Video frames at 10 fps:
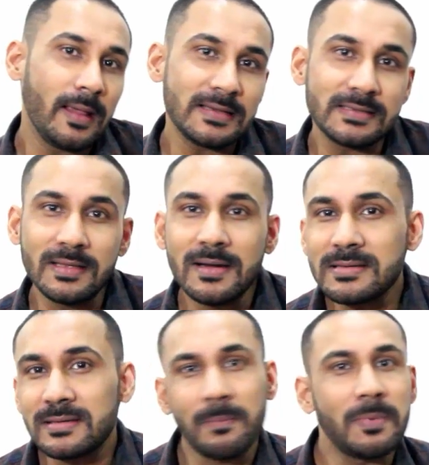Is there
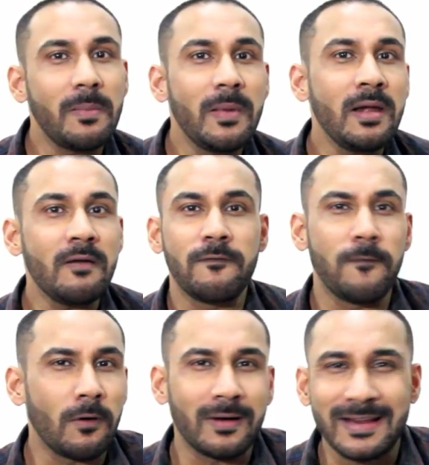a supplement
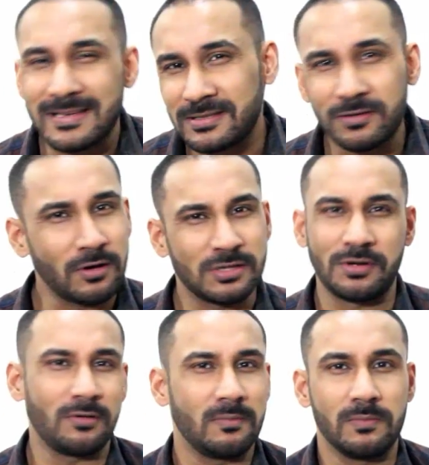for
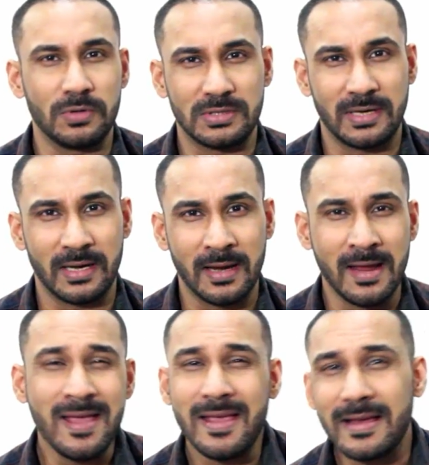testosterone boosting?
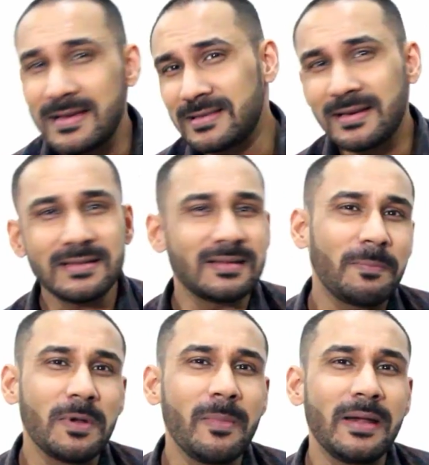Is there a
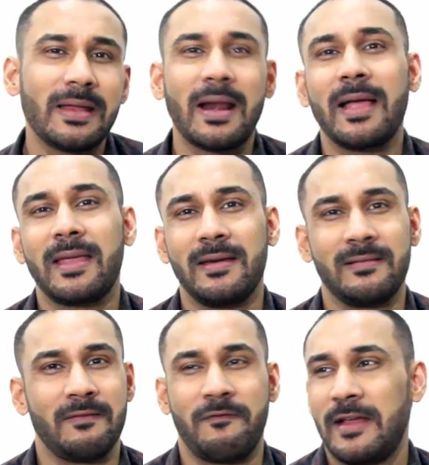supplement that I
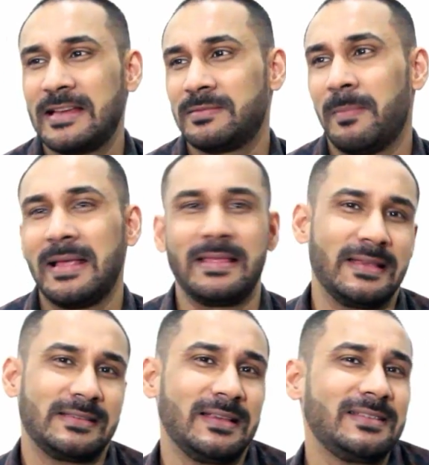can fix my
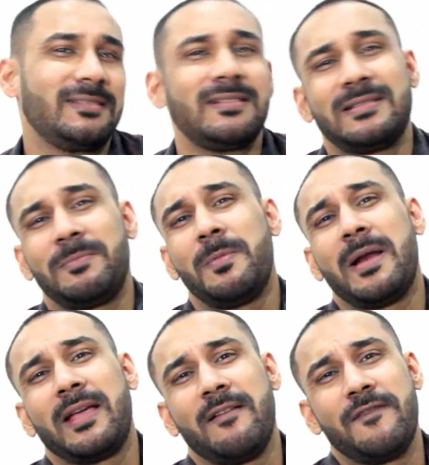this? Is there a
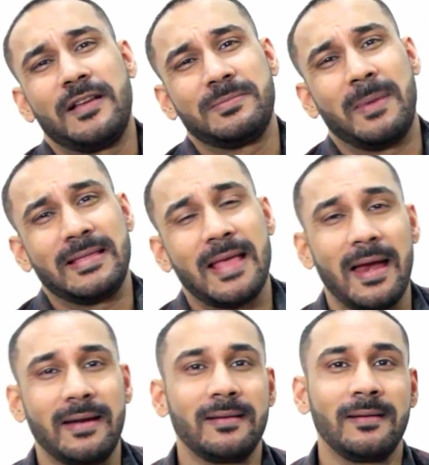supplement I can fix my
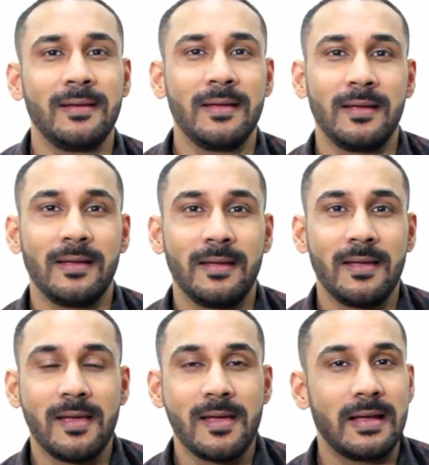that?
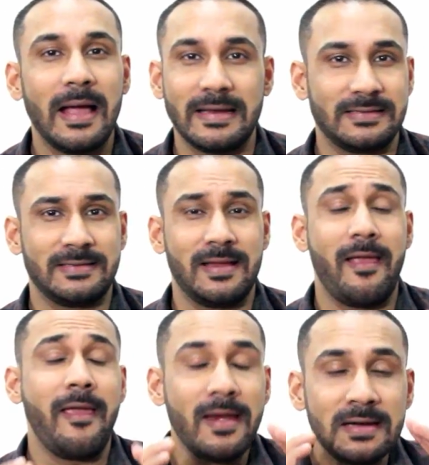Guys,
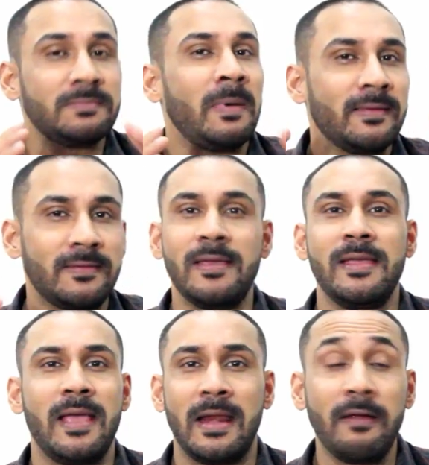here's my
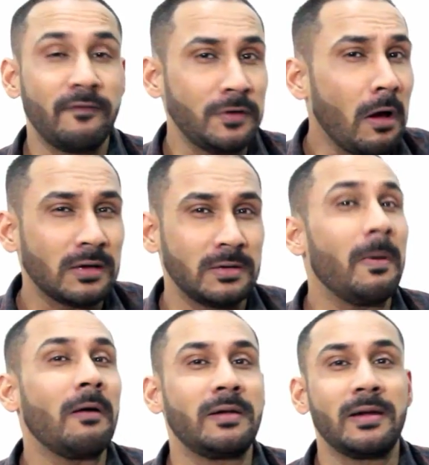thing, and I've talked
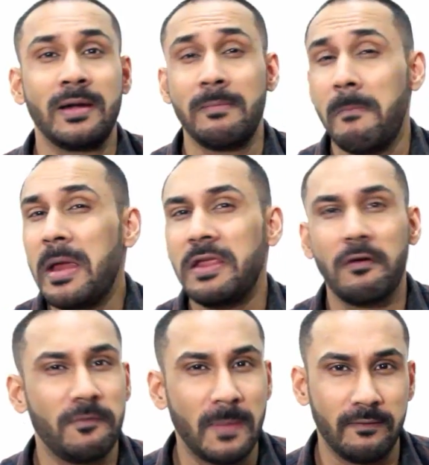about it in many
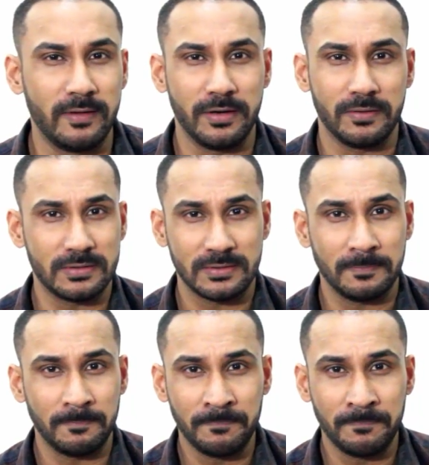of my videos.